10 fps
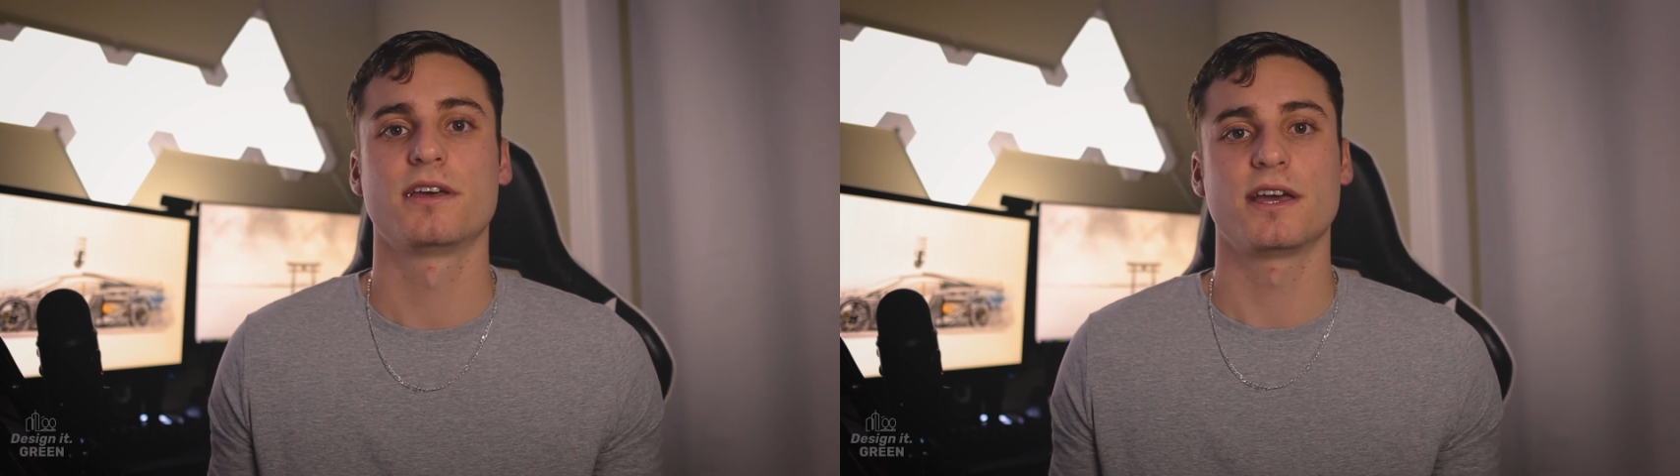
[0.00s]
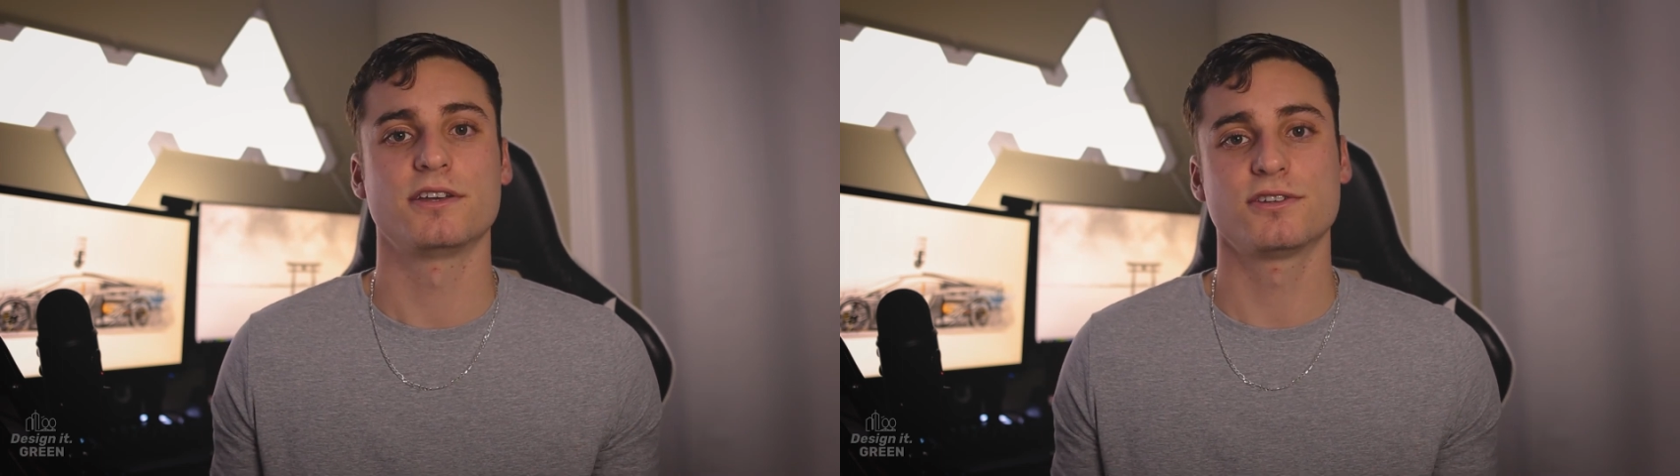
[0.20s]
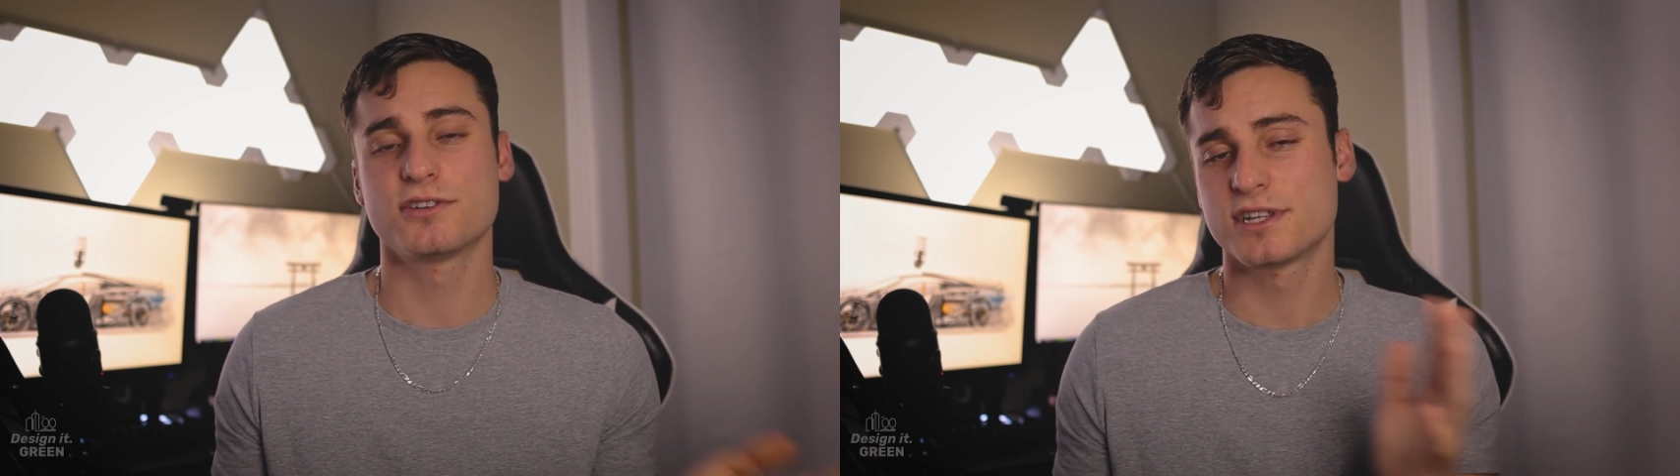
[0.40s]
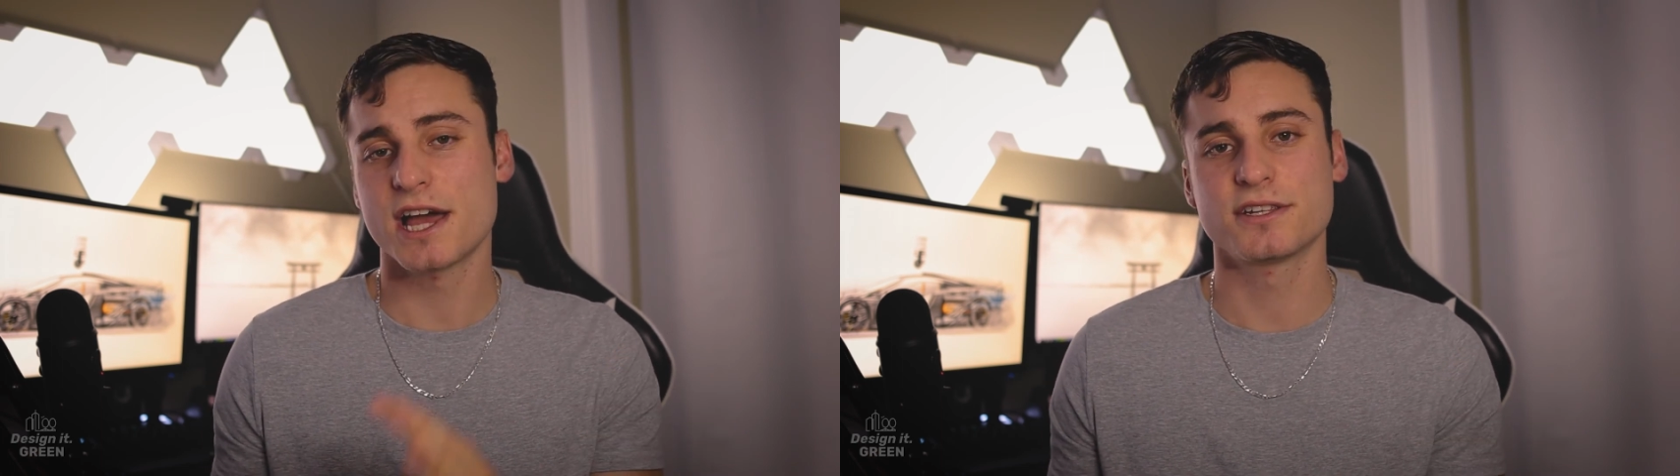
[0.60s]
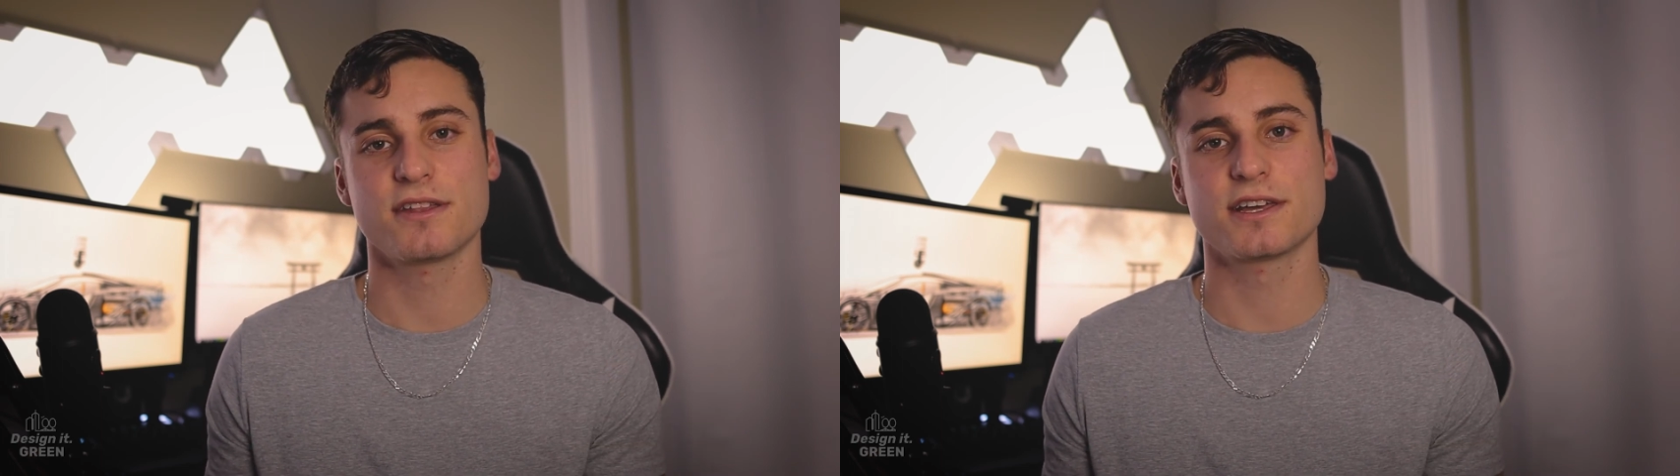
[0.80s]
and just
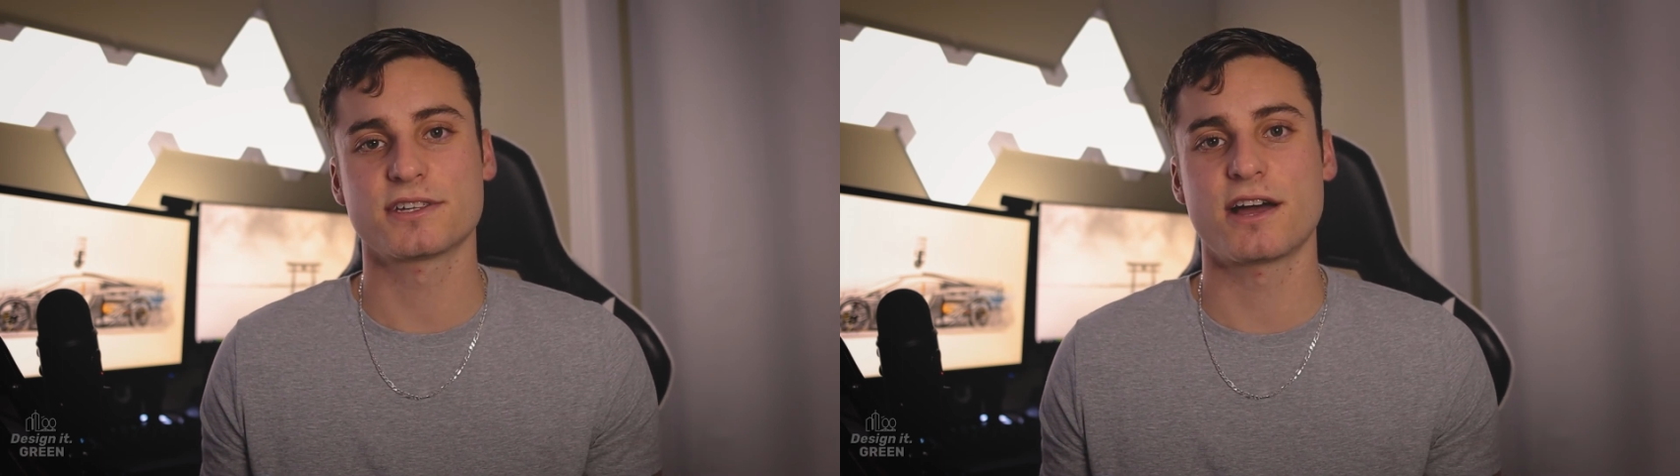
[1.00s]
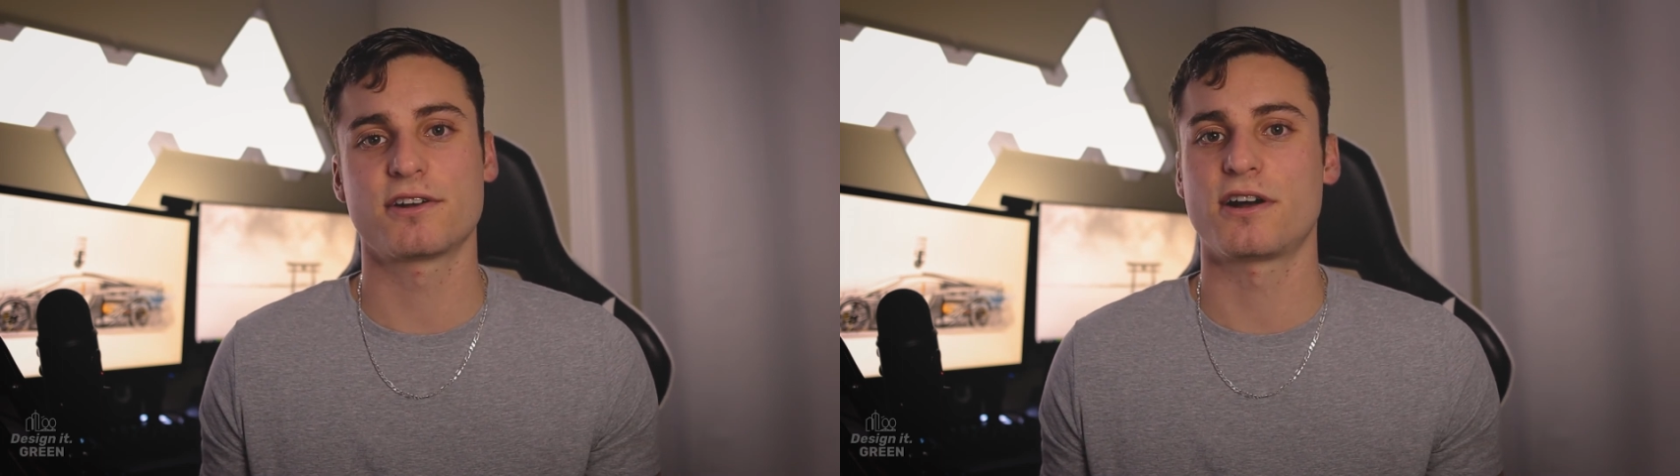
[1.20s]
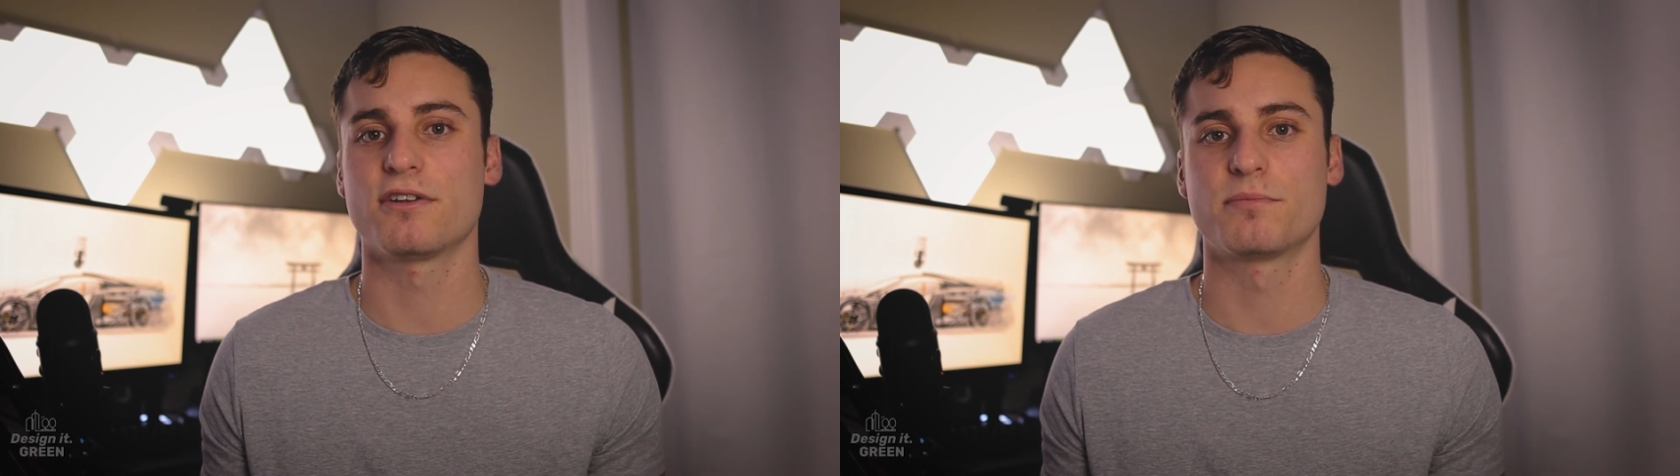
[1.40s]
test things out in all